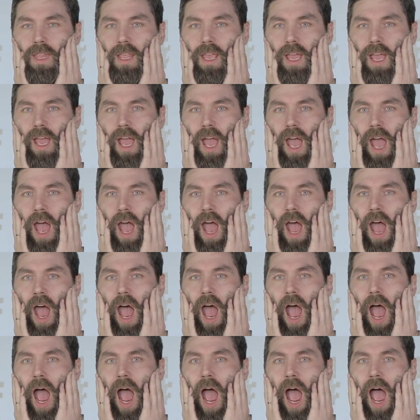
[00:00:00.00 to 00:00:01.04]

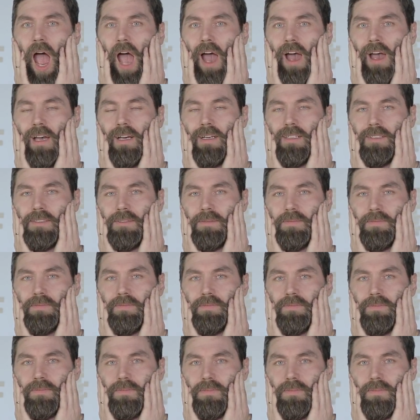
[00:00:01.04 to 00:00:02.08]

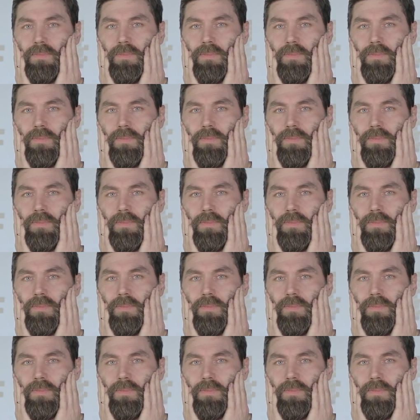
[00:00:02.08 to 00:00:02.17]
No one is speaking in this clip.